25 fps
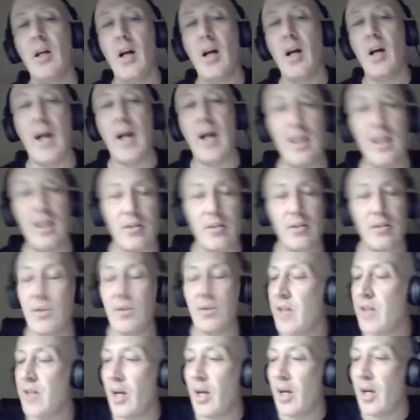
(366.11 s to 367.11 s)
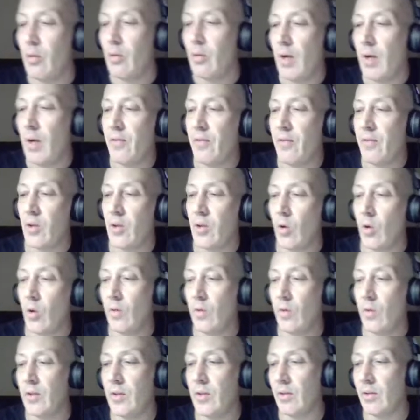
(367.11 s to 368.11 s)
Islanders had a rough go
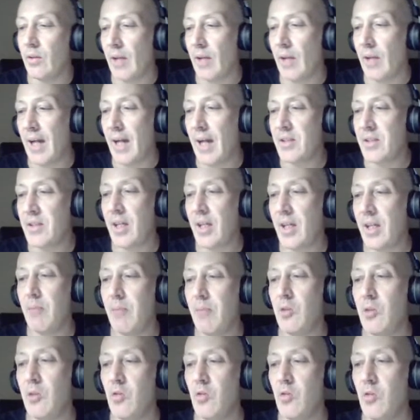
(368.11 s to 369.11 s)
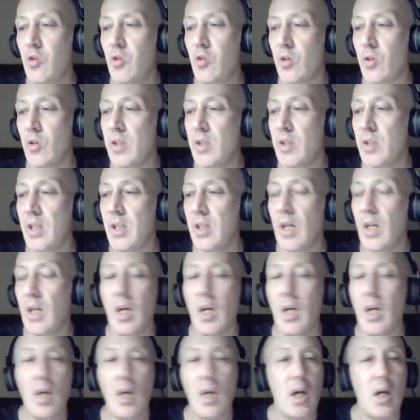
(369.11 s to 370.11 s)
of it their last game in New Jersey.
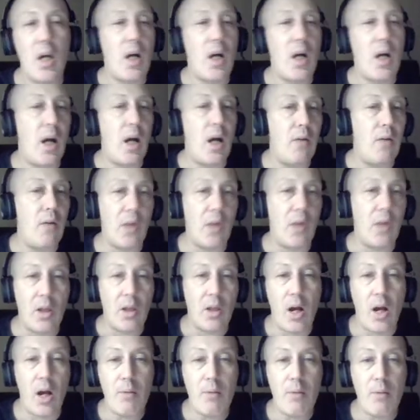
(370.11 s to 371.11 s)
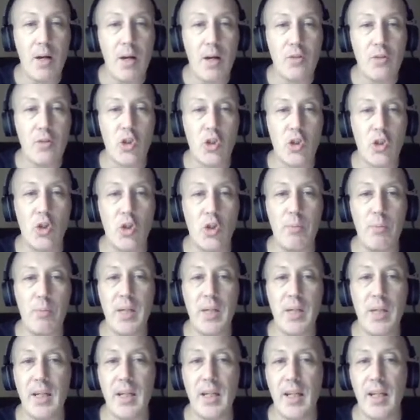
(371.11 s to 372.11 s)
Varlamov should be
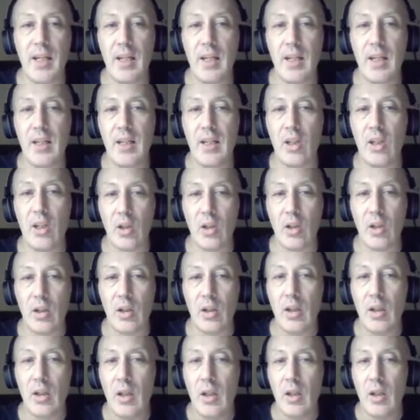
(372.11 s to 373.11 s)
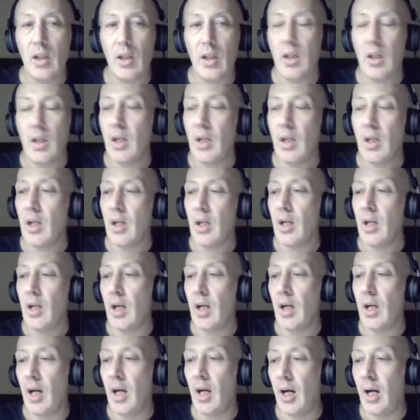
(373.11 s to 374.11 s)
in here.
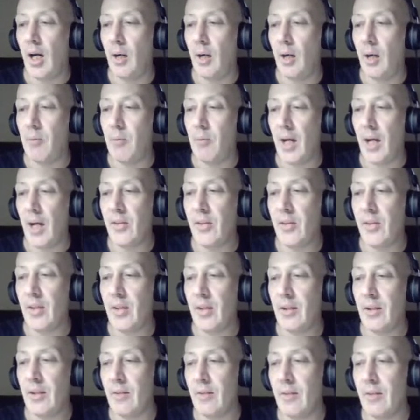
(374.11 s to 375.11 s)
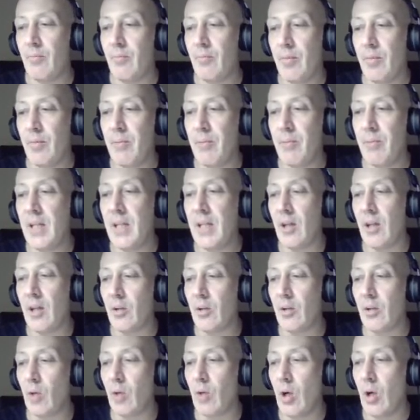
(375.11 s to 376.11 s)
I th being on the
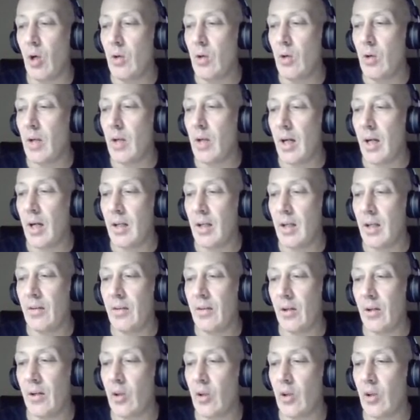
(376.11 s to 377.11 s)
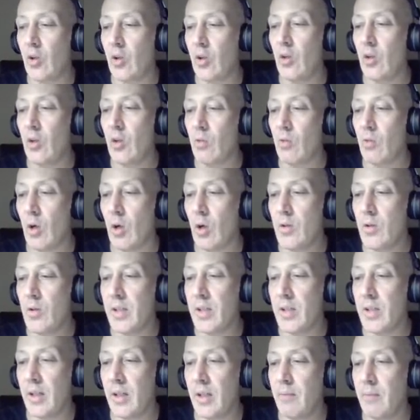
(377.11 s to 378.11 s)
road, they're a good road
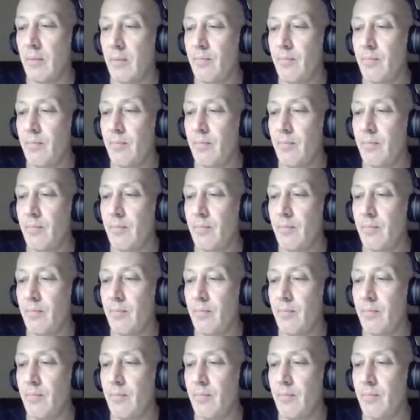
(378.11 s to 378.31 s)
team.